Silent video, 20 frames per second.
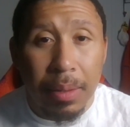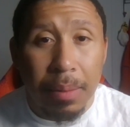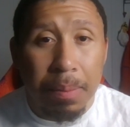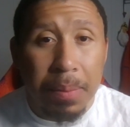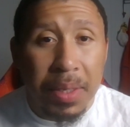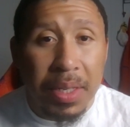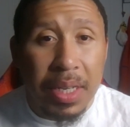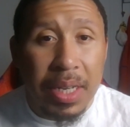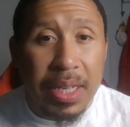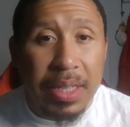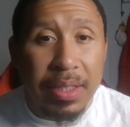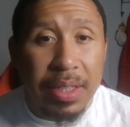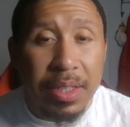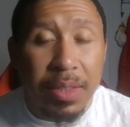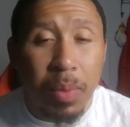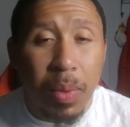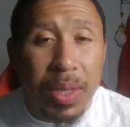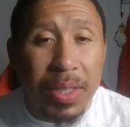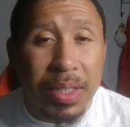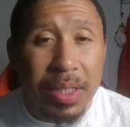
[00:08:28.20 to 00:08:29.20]
because
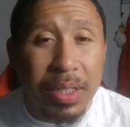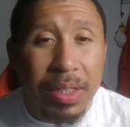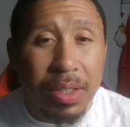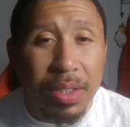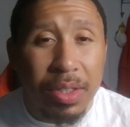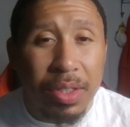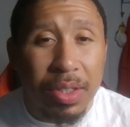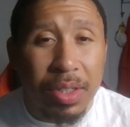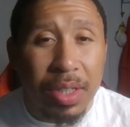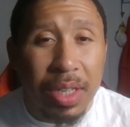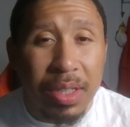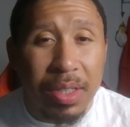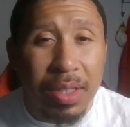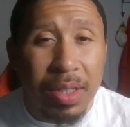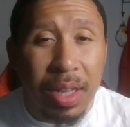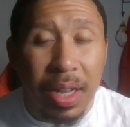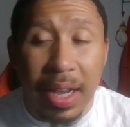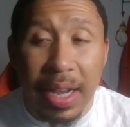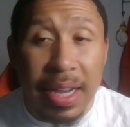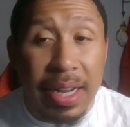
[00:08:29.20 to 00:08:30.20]
this wasn't this
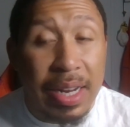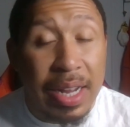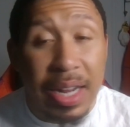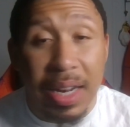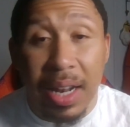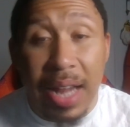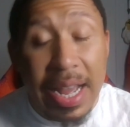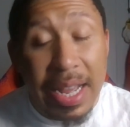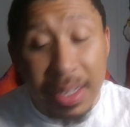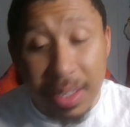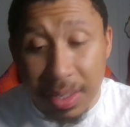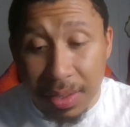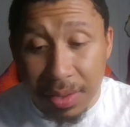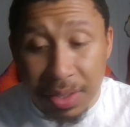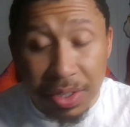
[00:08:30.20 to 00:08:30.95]
and and like